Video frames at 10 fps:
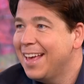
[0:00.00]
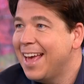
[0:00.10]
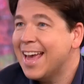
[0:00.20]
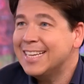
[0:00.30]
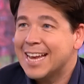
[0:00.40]
you,
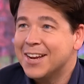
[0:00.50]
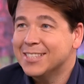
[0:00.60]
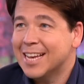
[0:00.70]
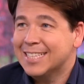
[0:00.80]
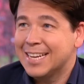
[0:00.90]
Michael. eight ten on
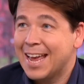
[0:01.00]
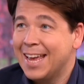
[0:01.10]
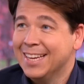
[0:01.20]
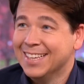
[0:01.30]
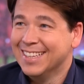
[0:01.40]

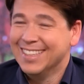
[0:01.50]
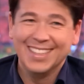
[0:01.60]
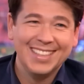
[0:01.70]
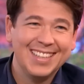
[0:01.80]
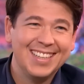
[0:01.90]
Saturday. We'll see you
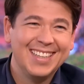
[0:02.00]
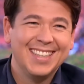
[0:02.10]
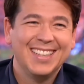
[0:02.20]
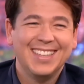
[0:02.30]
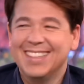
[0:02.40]
there.
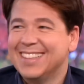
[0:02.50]
Thank you,